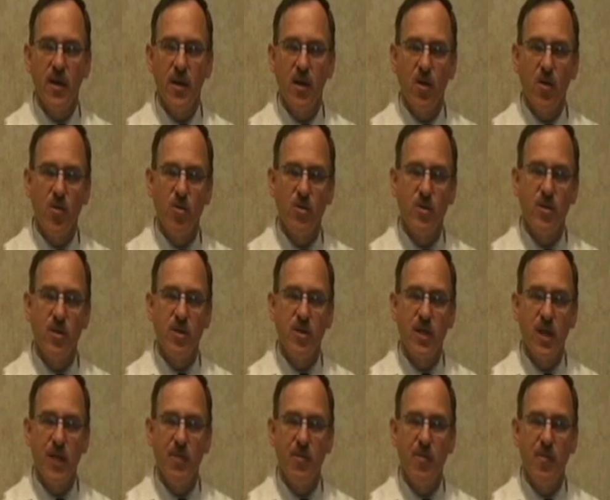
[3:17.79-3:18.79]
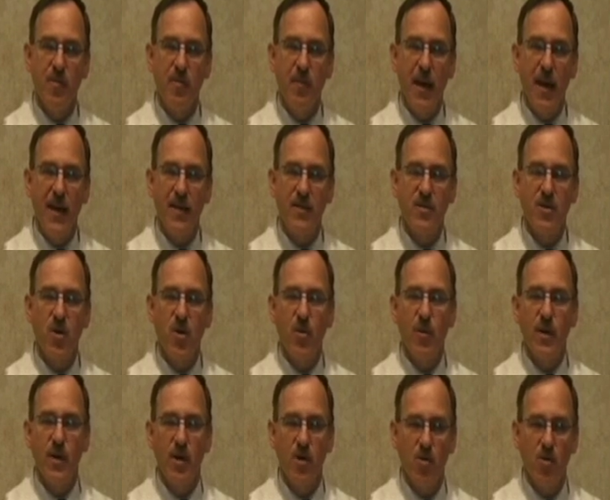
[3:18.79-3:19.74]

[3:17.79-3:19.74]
occurs in the shape of a mask going